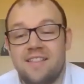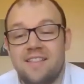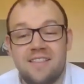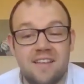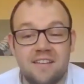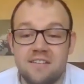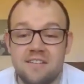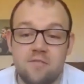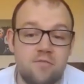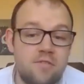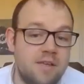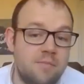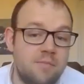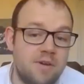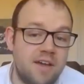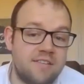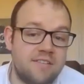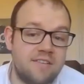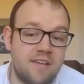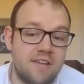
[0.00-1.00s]
does it really
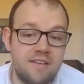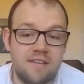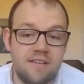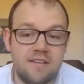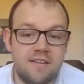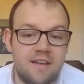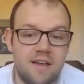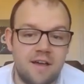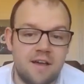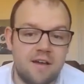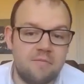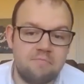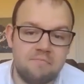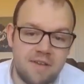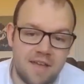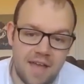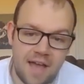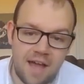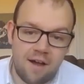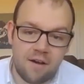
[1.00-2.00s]
matter?
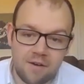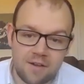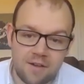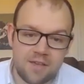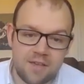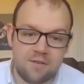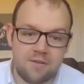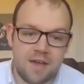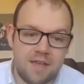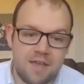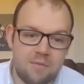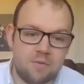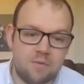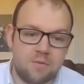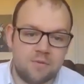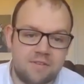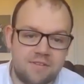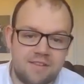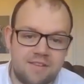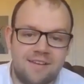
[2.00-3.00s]
Are you
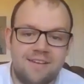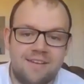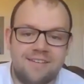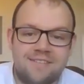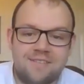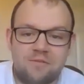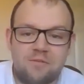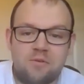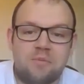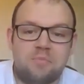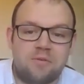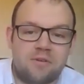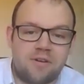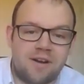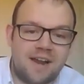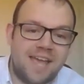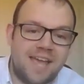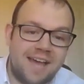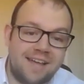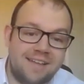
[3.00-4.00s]
able to
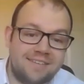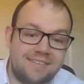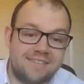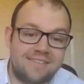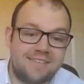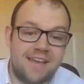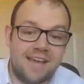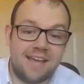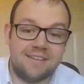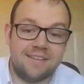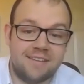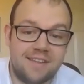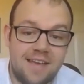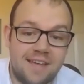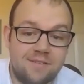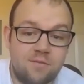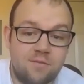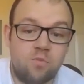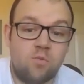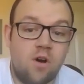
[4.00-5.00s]
operate as
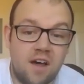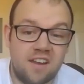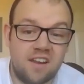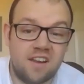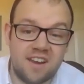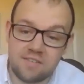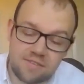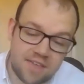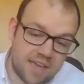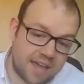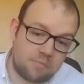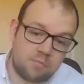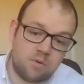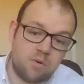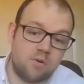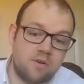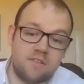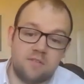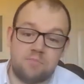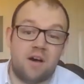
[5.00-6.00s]
one? And if GAG
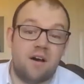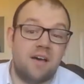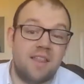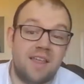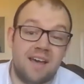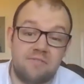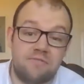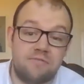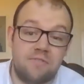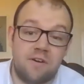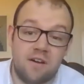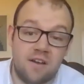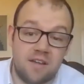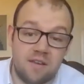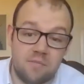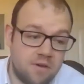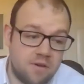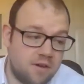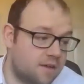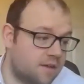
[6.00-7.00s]
pooling is part of that,
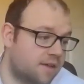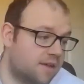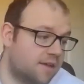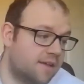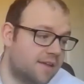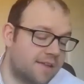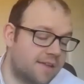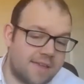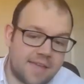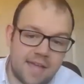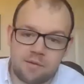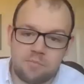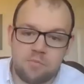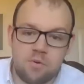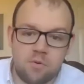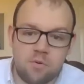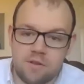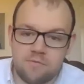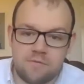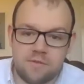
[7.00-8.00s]
fine, but GAG
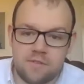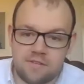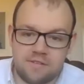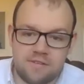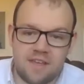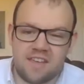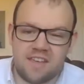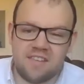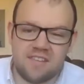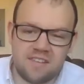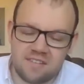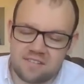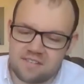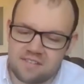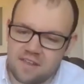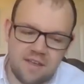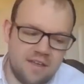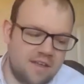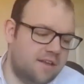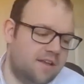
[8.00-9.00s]
pooling for because
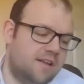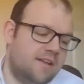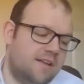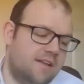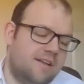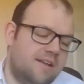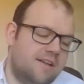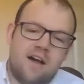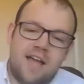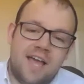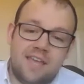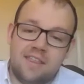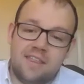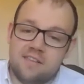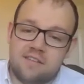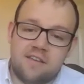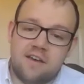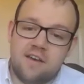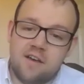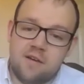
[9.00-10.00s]
I hate
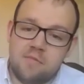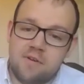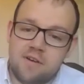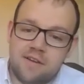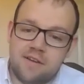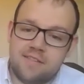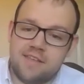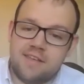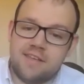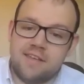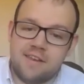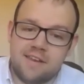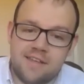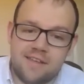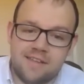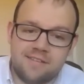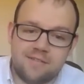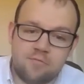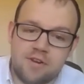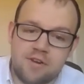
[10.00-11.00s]
the term. I think it
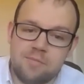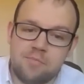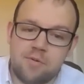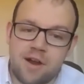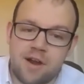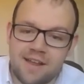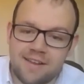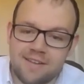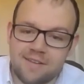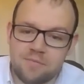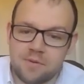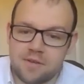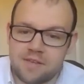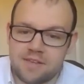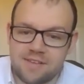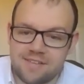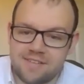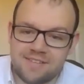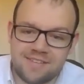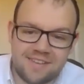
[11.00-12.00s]
needs a rebrand,
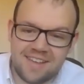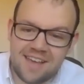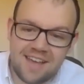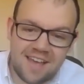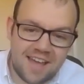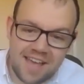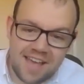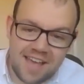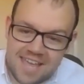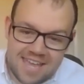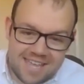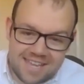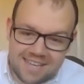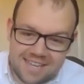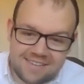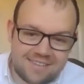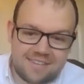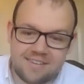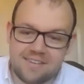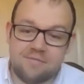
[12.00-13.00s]
because
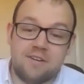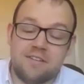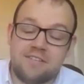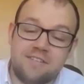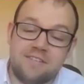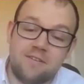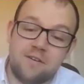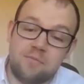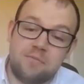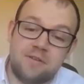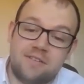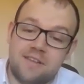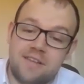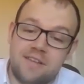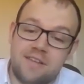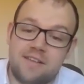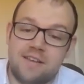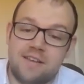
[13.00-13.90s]
it's not particularly,